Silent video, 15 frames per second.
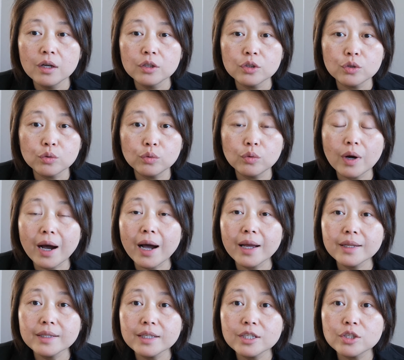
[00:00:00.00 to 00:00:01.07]
Do I
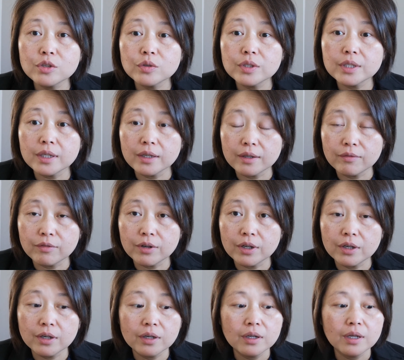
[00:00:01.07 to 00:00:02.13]
need to
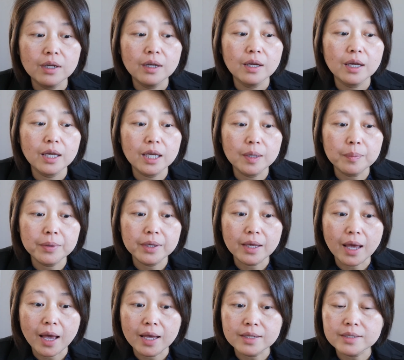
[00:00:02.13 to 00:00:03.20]
deliver
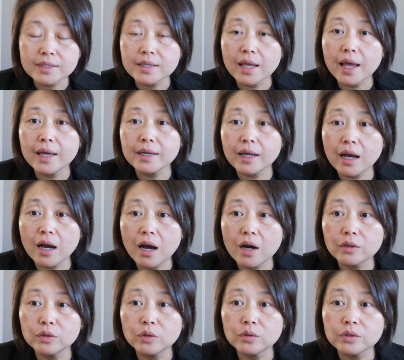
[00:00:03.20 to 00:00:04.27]
APS and a
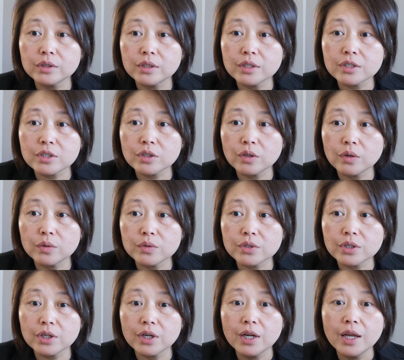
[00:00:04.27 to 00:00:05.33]
condo
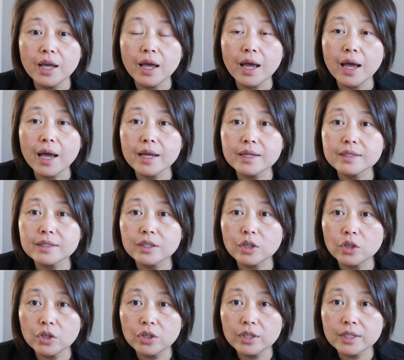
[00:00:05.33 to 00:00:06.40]
disclosure at the
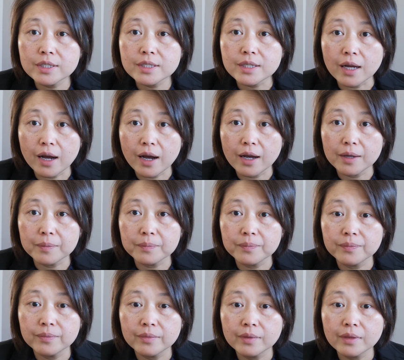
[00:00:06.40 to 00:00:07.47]
earliest time?
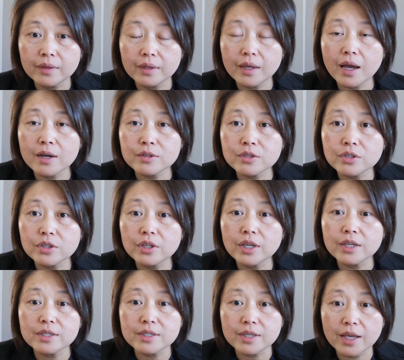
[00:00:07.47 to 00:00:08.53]
The answer
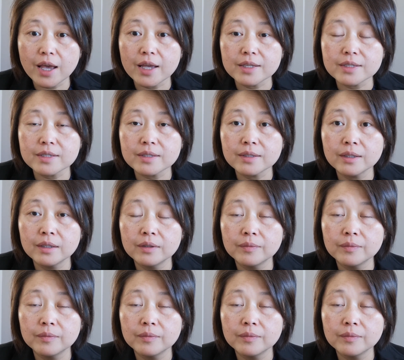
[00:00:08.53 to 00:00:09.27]
is yes.